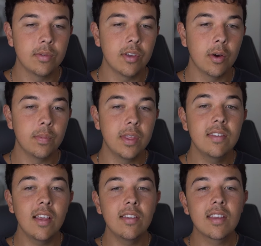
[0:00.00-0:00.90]
So
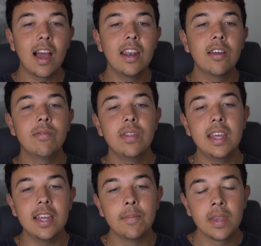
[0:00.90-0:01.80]
this is kind of
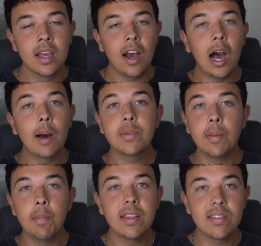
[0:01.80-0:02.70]
the
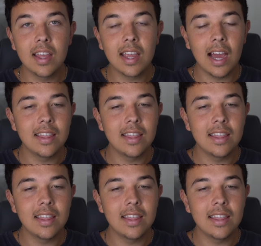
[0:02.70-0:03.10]
optimistic.